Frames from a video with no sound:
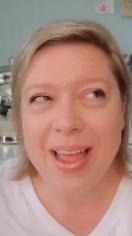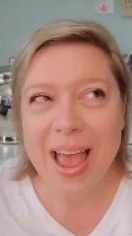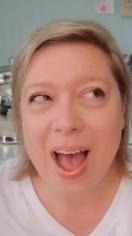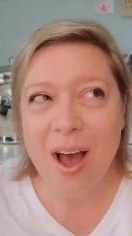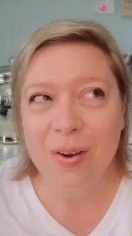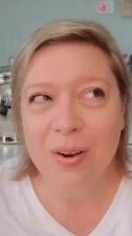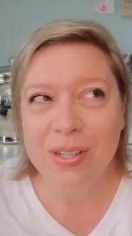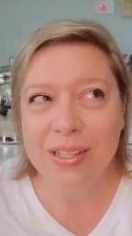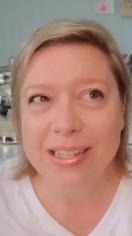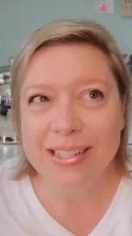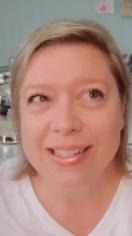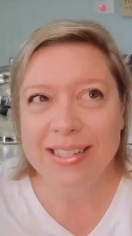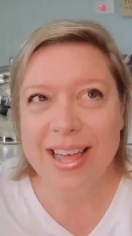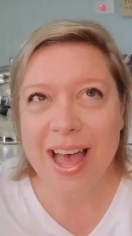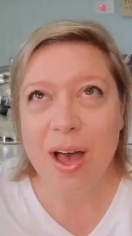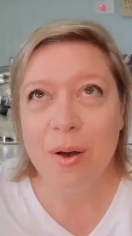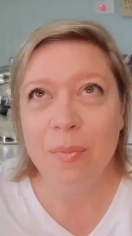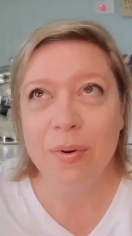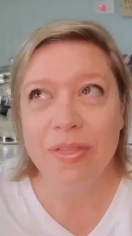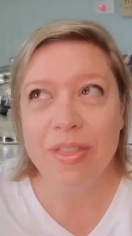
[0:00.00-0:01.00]
how to list
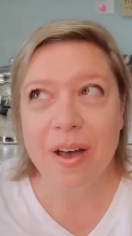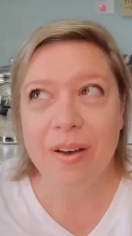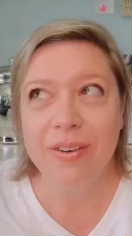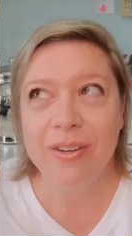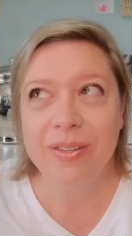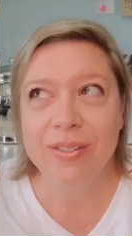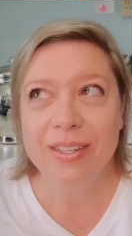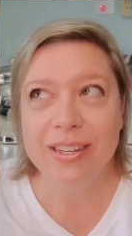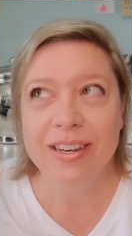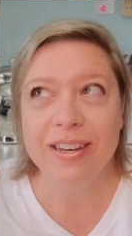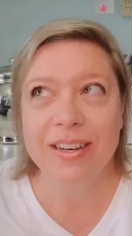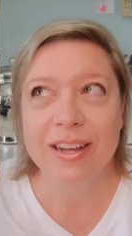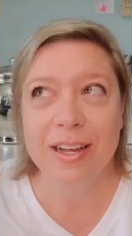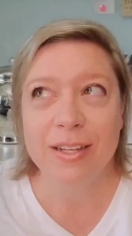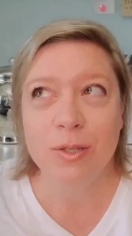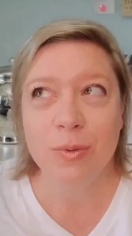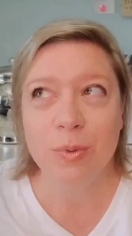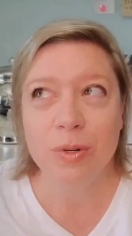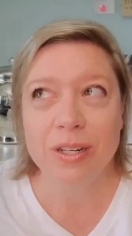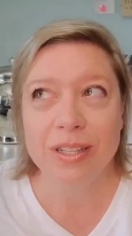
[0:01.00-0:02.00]
that without using a
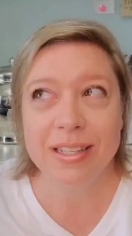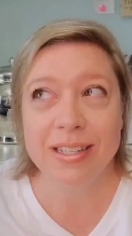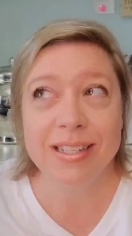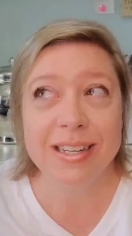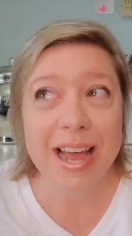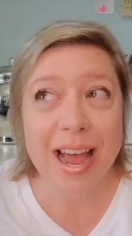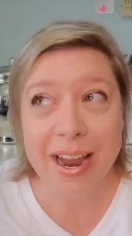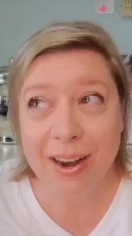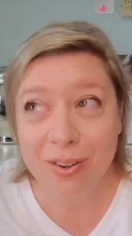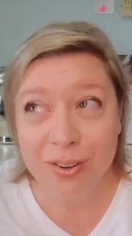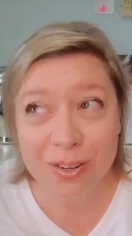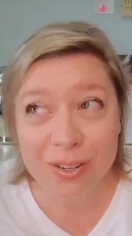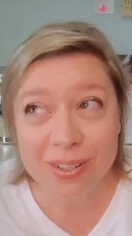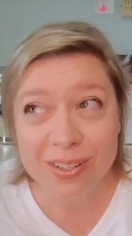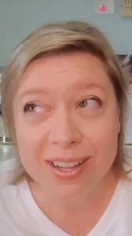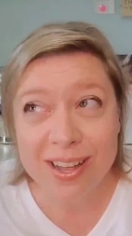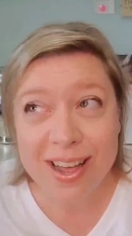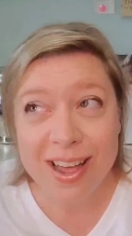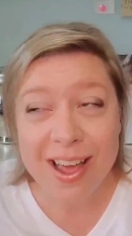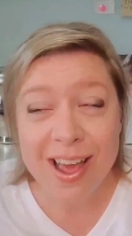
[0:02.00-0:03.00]
cuss word in the
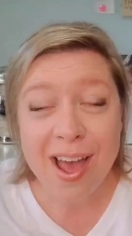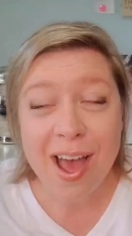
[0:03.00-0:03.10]
title.